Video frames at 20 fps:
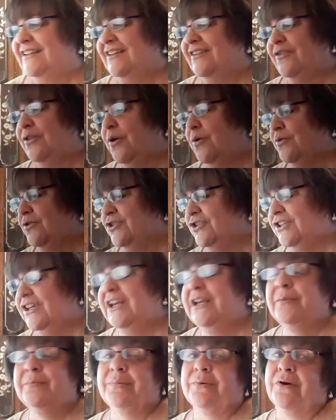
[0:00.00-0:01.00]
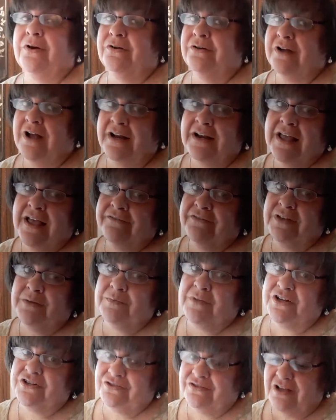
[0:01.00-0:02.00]
Those sheep are not having
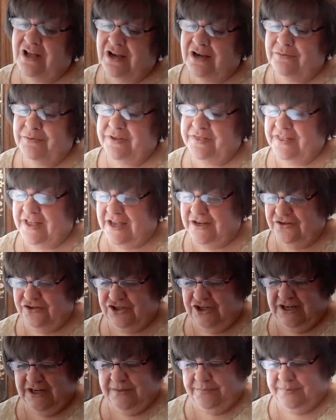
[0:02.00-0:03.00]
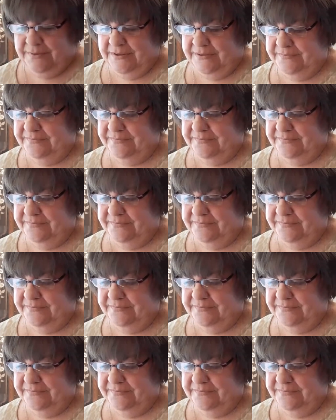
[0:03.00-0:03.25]
much luck with that Jeep.